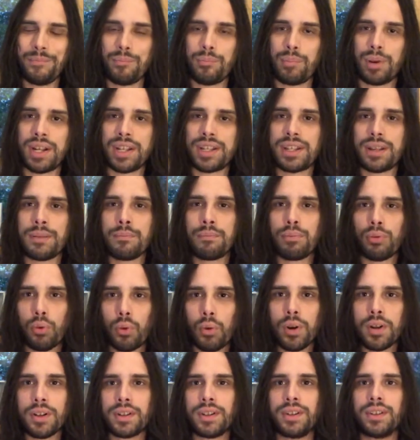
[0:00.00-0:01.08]
But it's
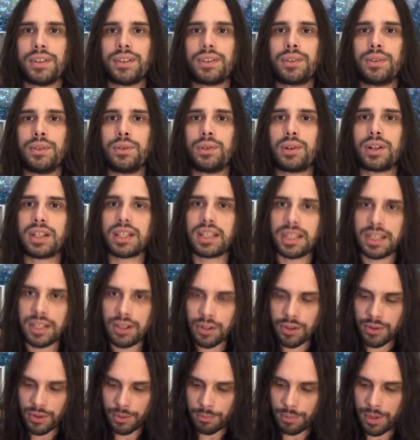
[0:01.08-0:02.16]
important to
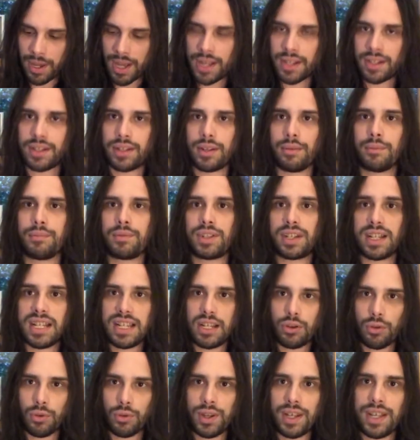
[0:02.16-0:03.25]
clear the bed, to
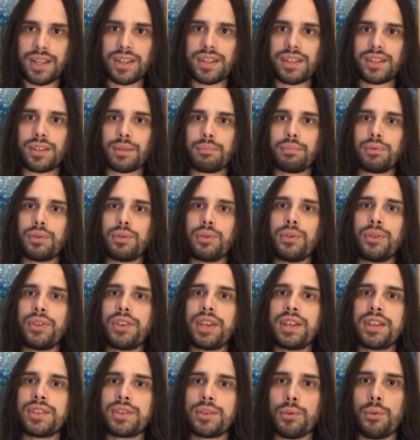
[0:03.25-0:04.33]
decrease, to pull
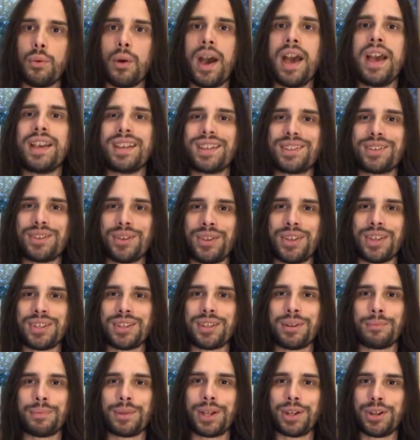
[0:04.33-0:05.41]
things away so that
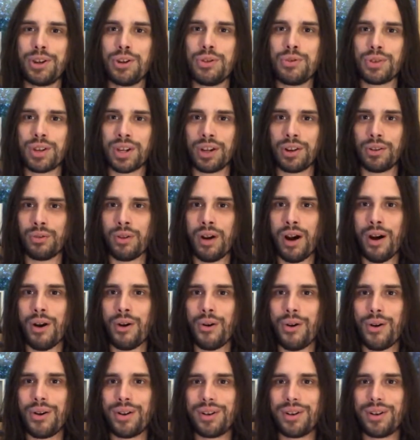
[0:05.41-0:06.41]
something new can grow.